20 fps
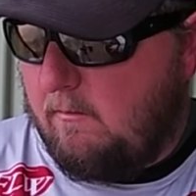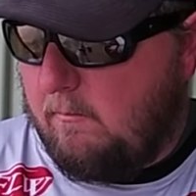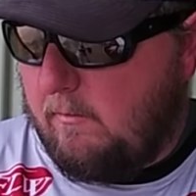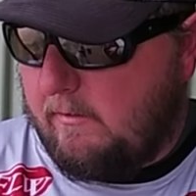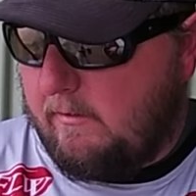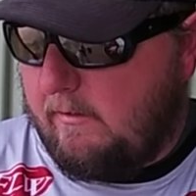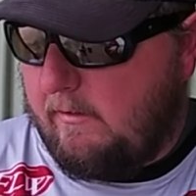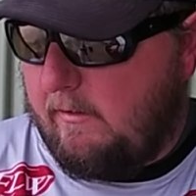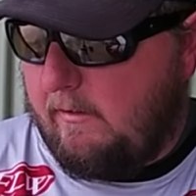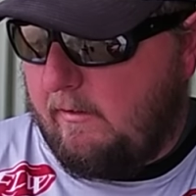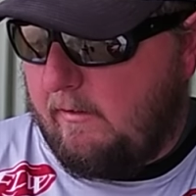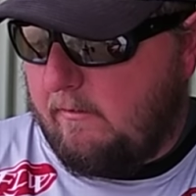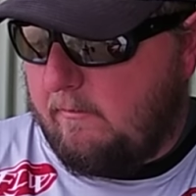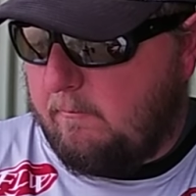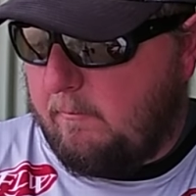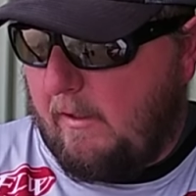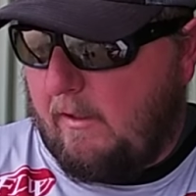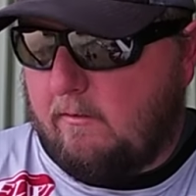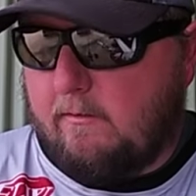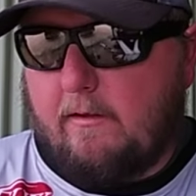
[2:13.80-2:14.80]
But the
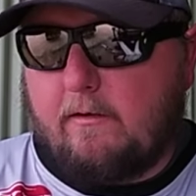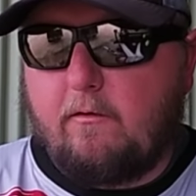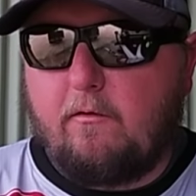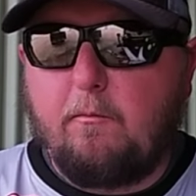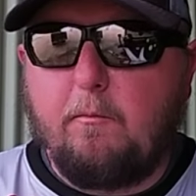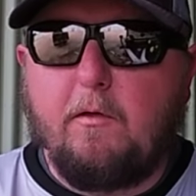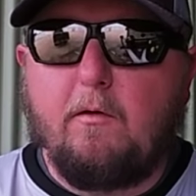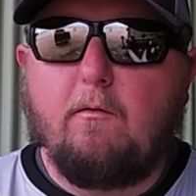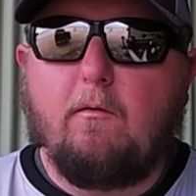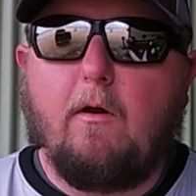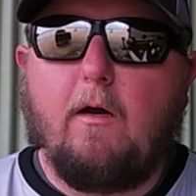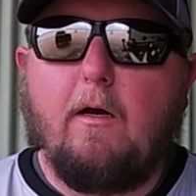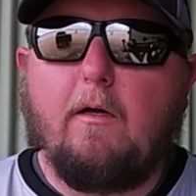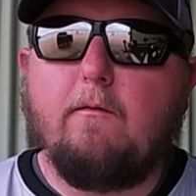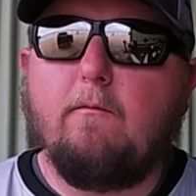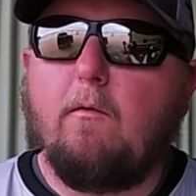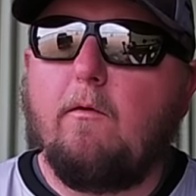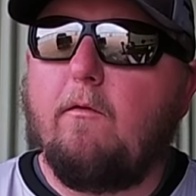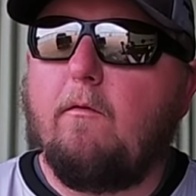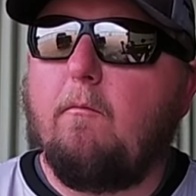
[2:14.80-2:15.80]
power tackle spinner
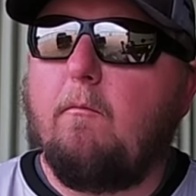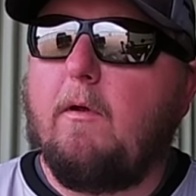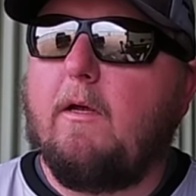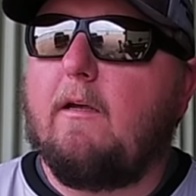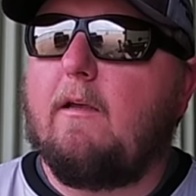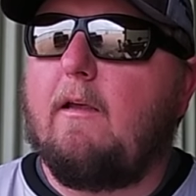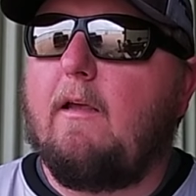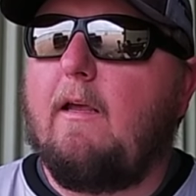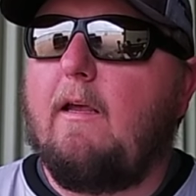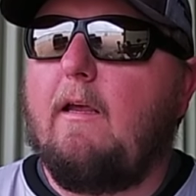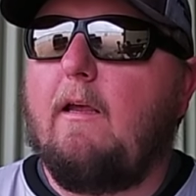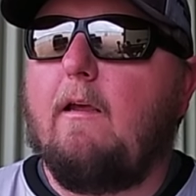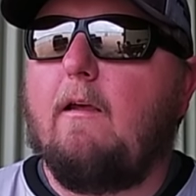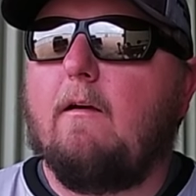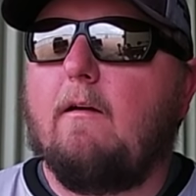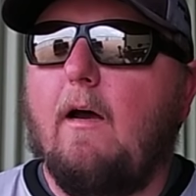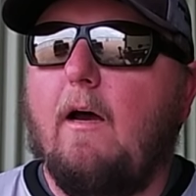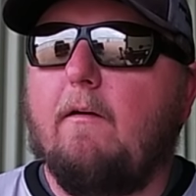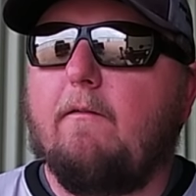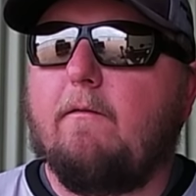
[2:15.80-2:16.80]
rod was a big key,
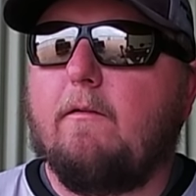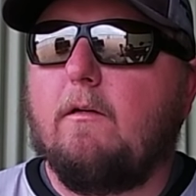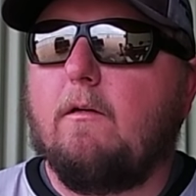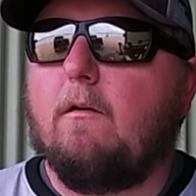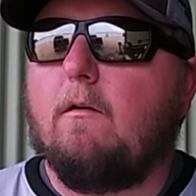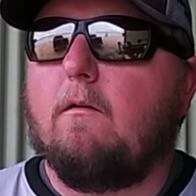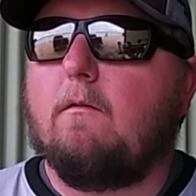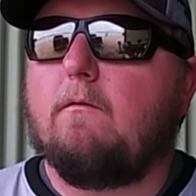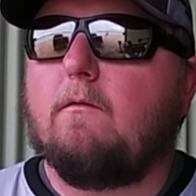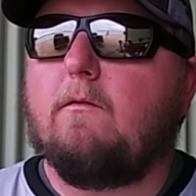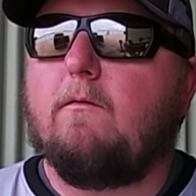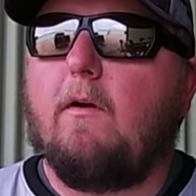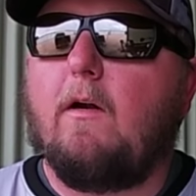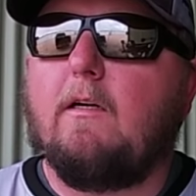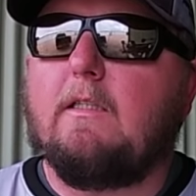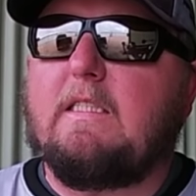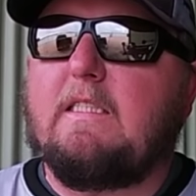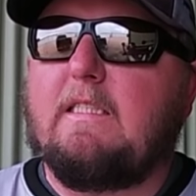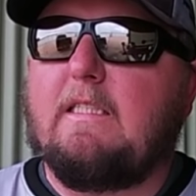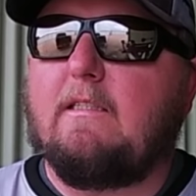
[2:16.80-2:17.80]
I feel. It's
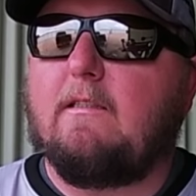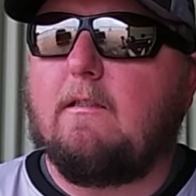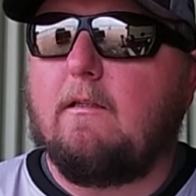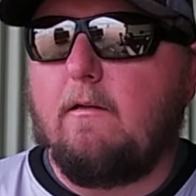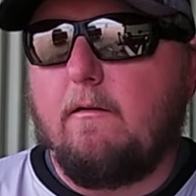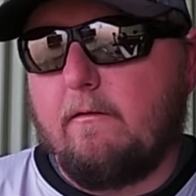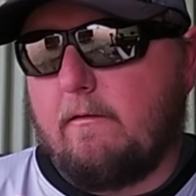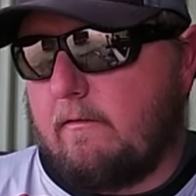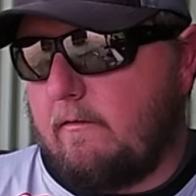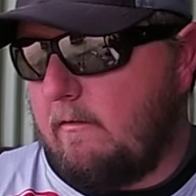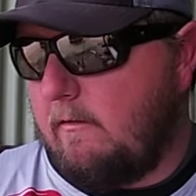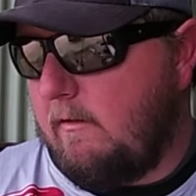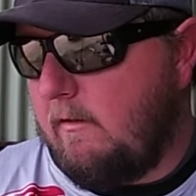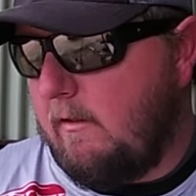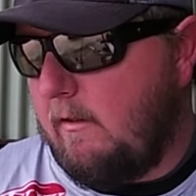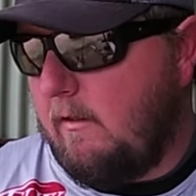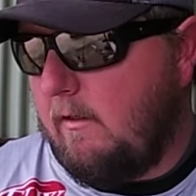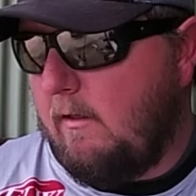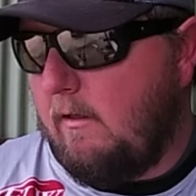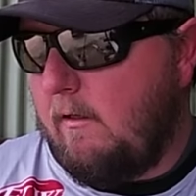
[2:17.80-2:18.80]
very sensitive.
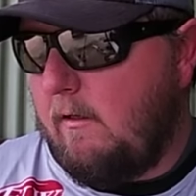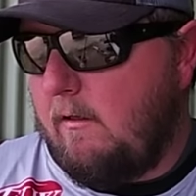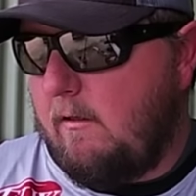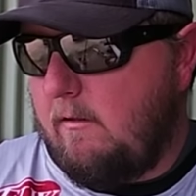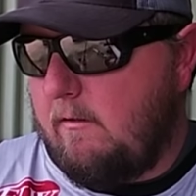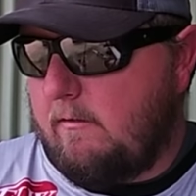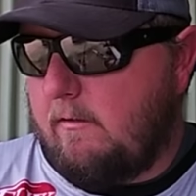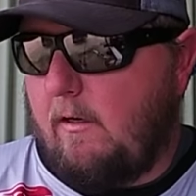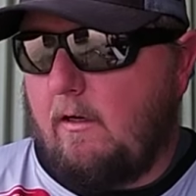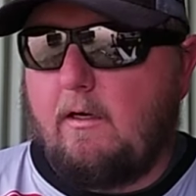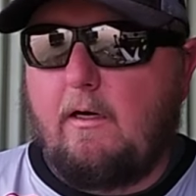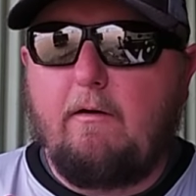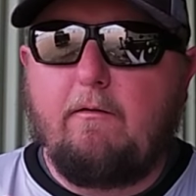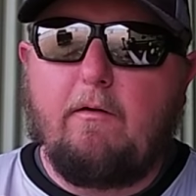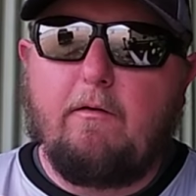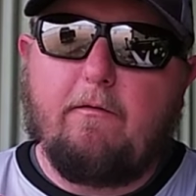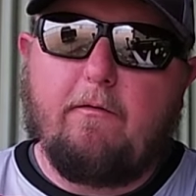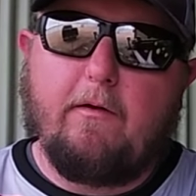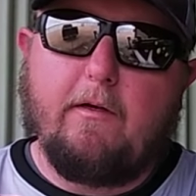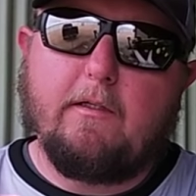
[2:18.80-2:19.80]
Caught
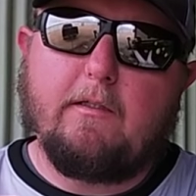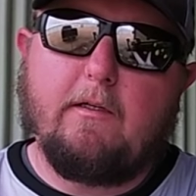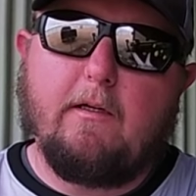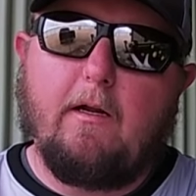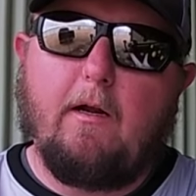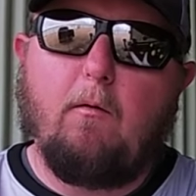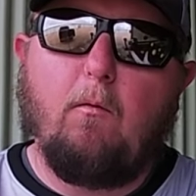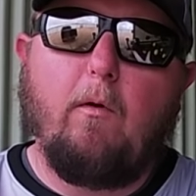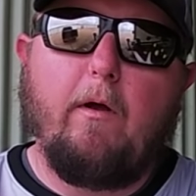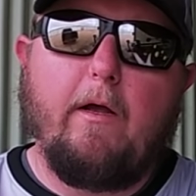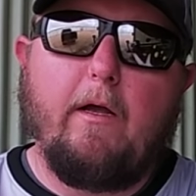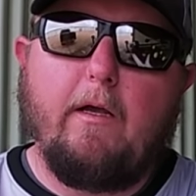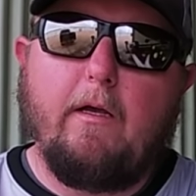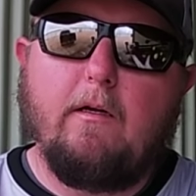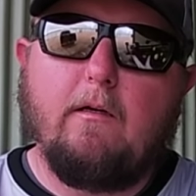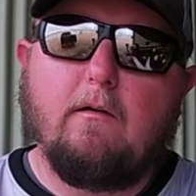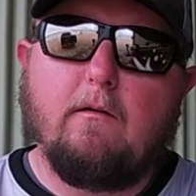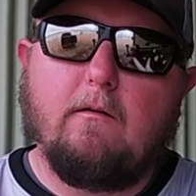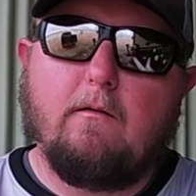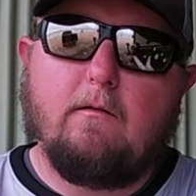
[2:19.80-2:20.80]
every fish that I
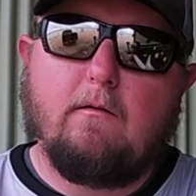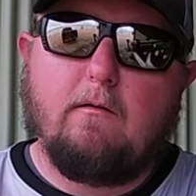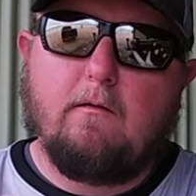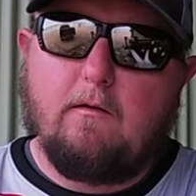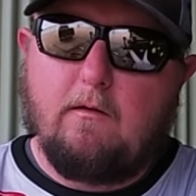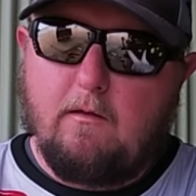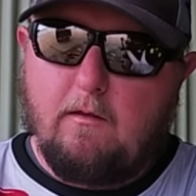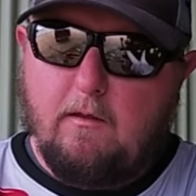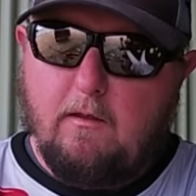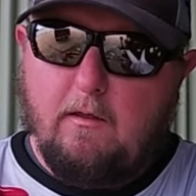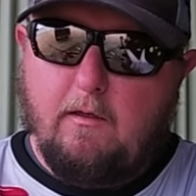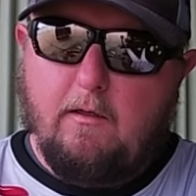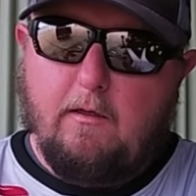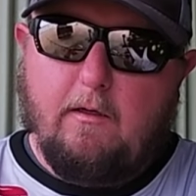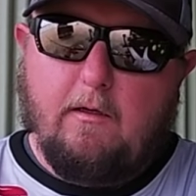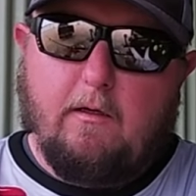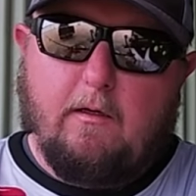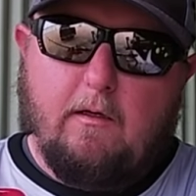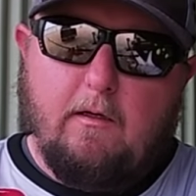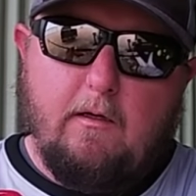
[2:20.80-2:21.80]
weighed
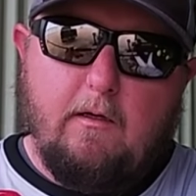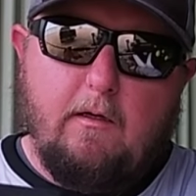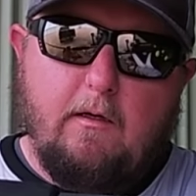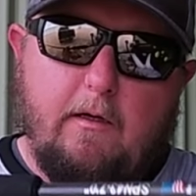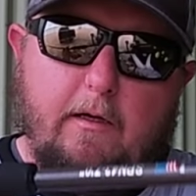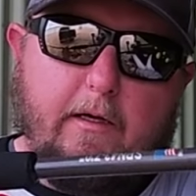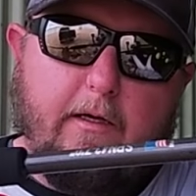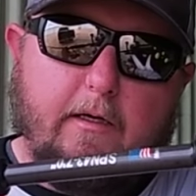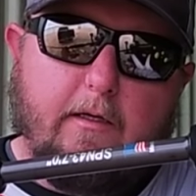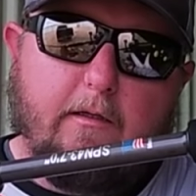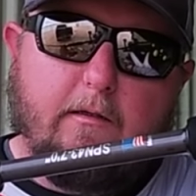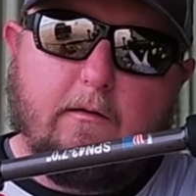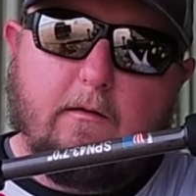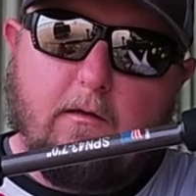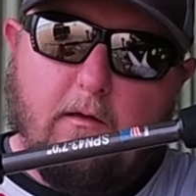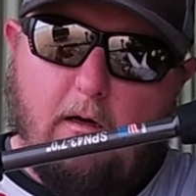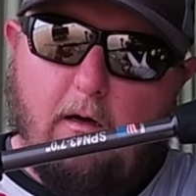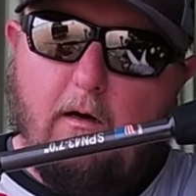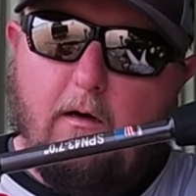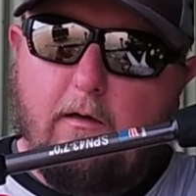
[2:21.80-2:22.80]
in
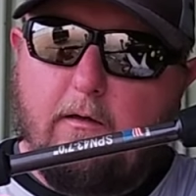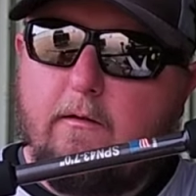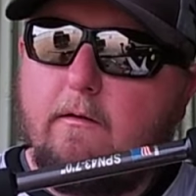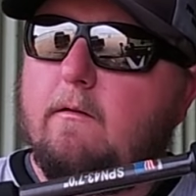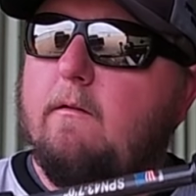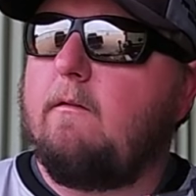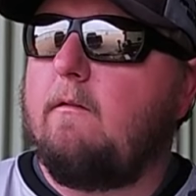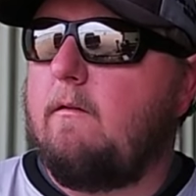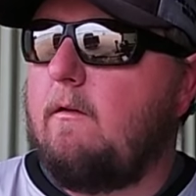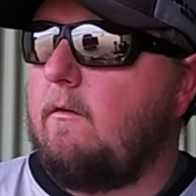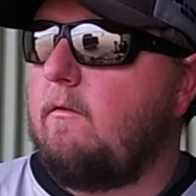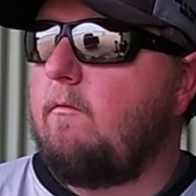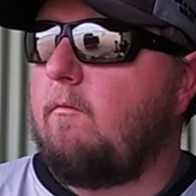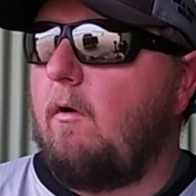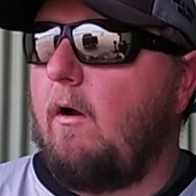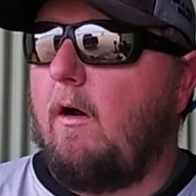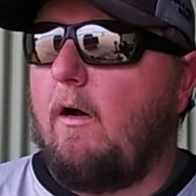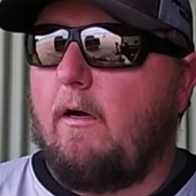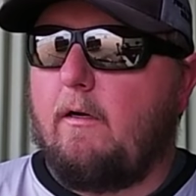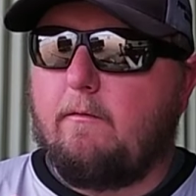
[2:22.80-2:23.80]
on this
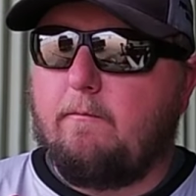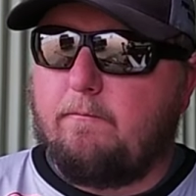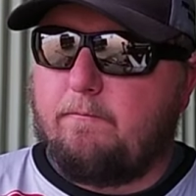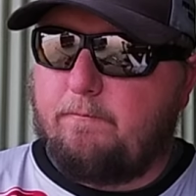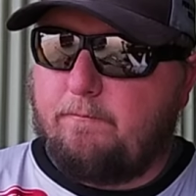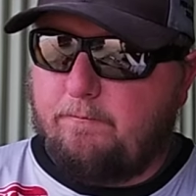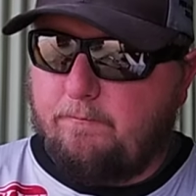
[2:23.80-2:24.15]
rod